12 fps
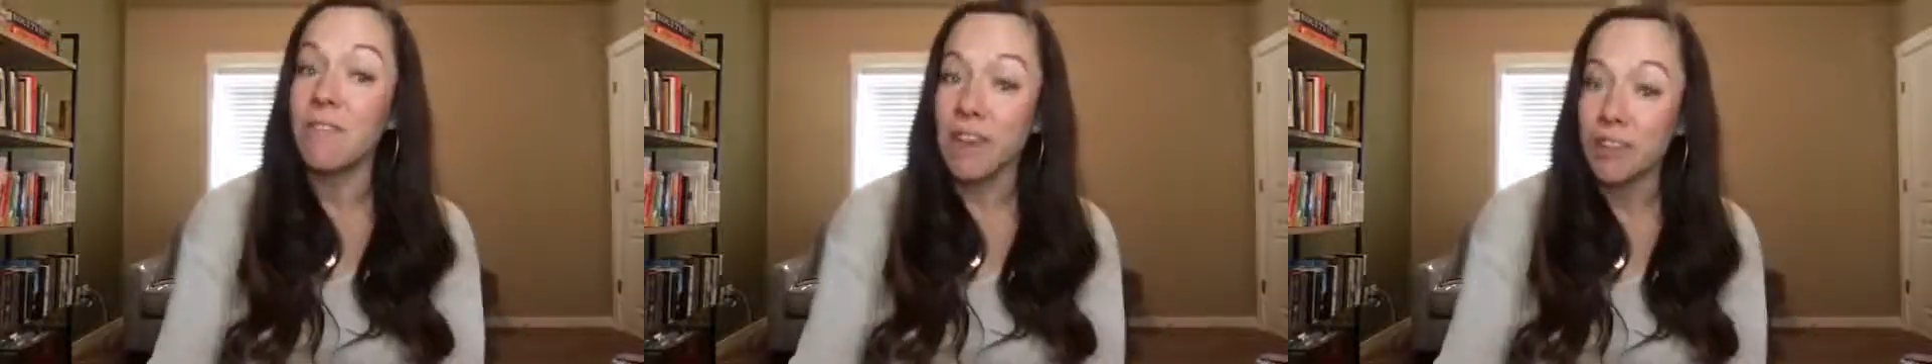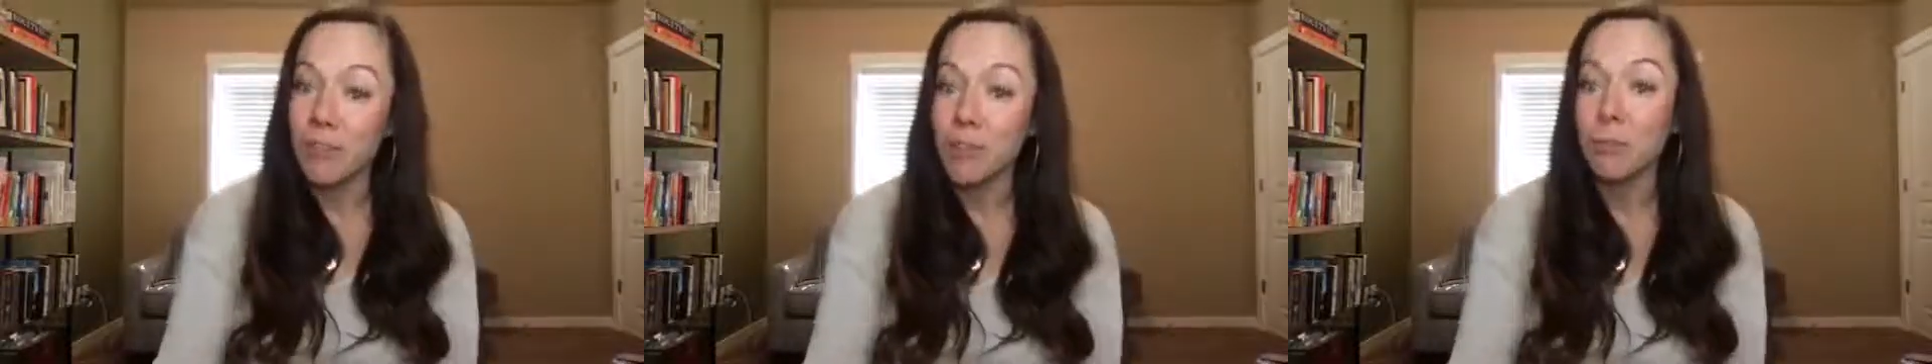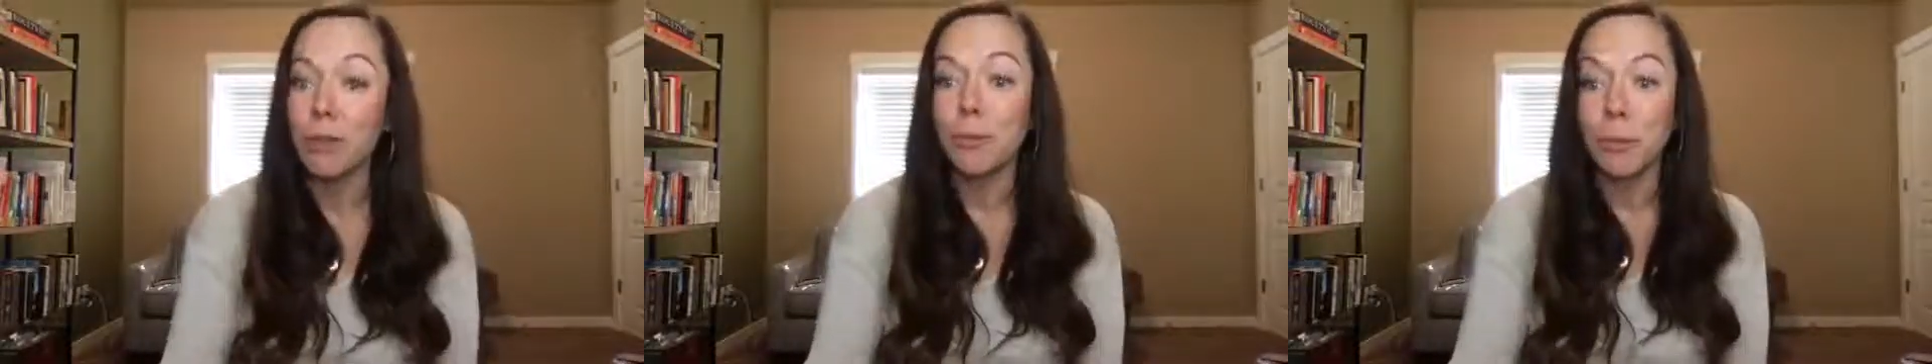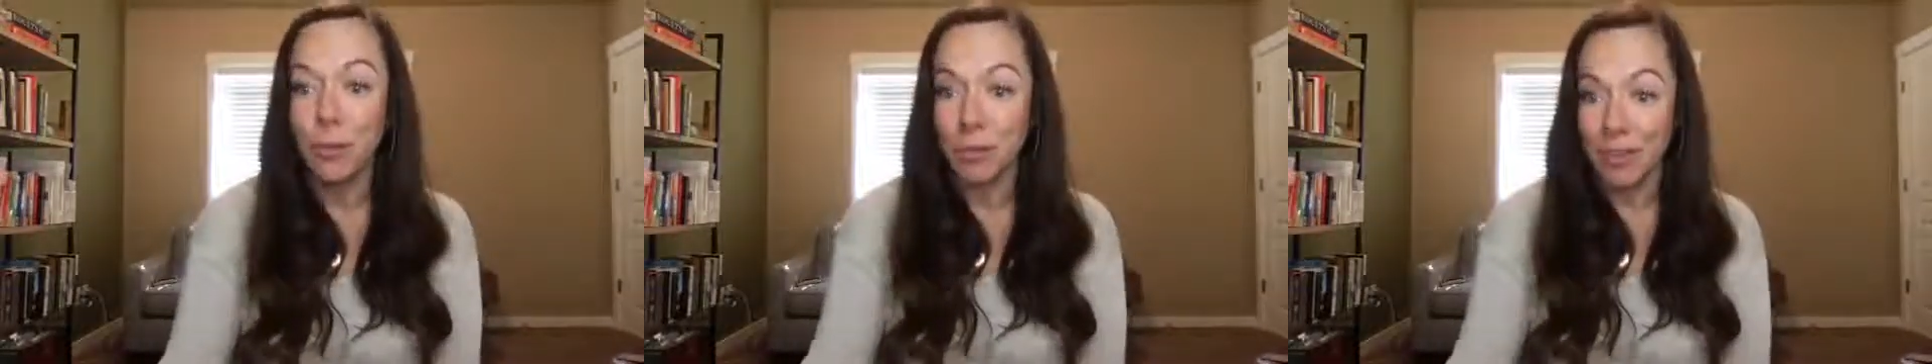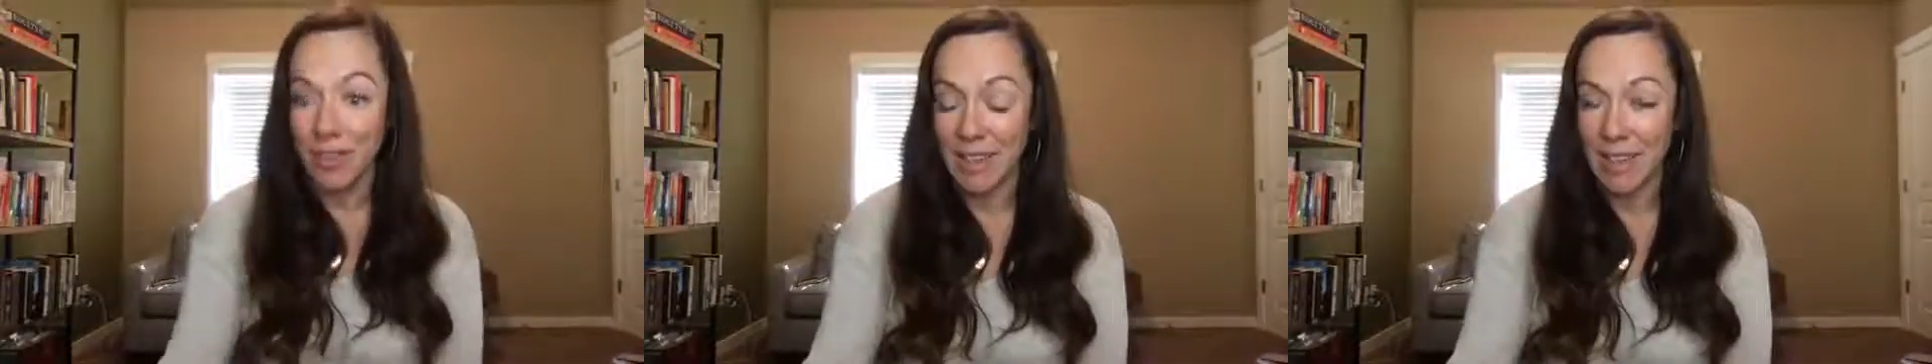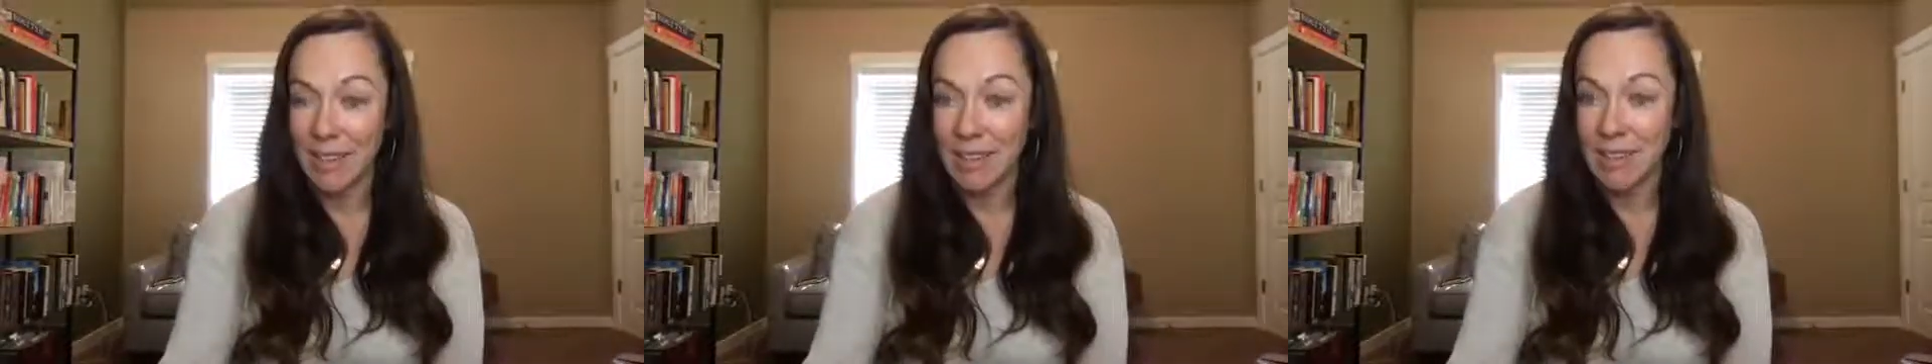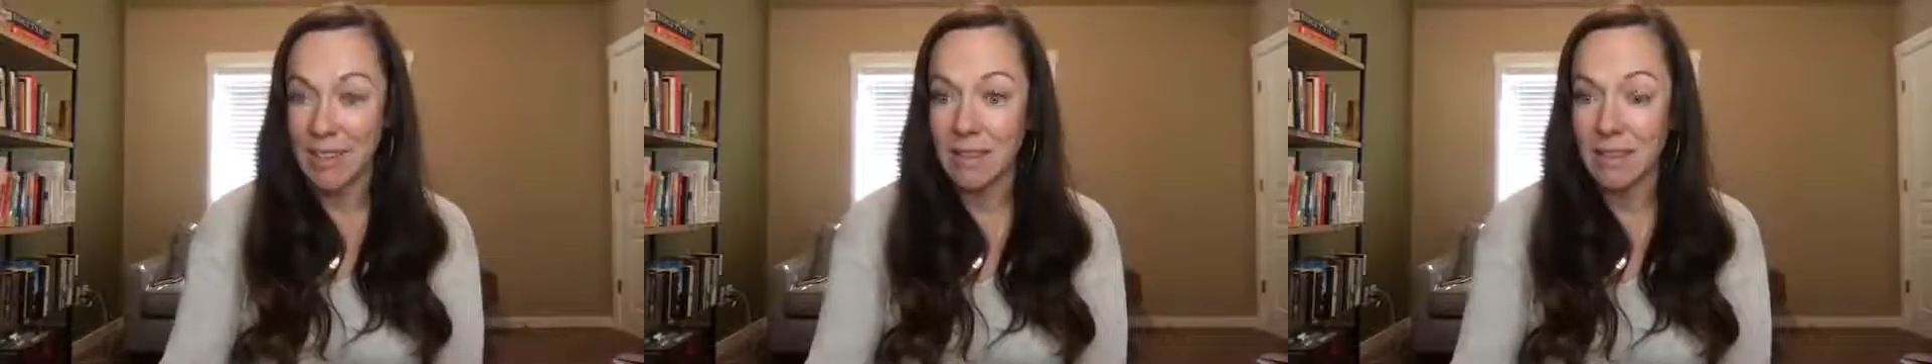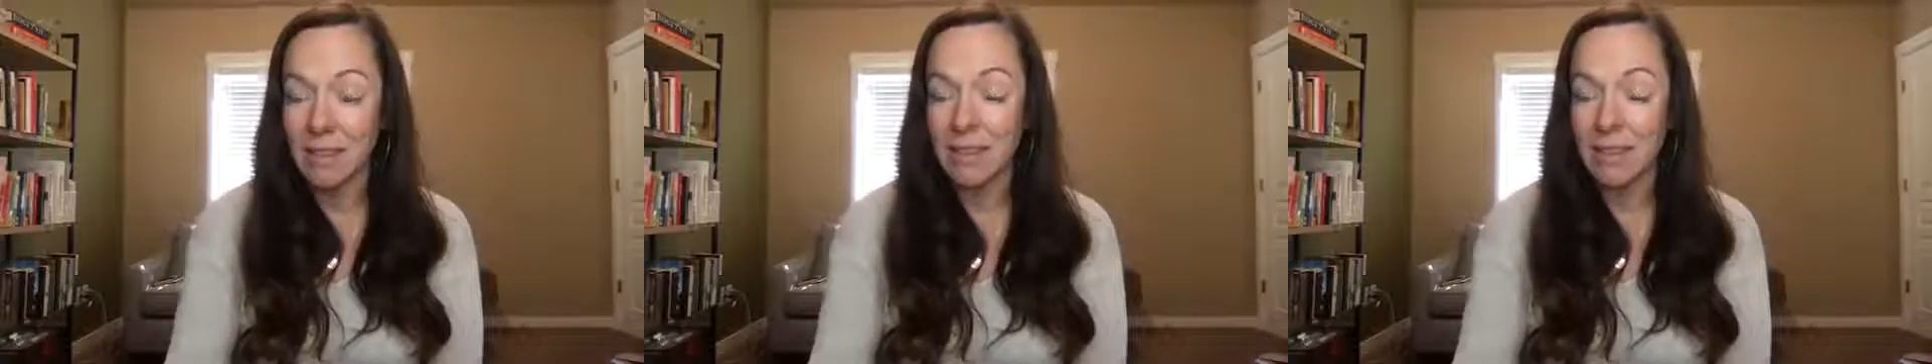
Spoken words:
vegetable proteins.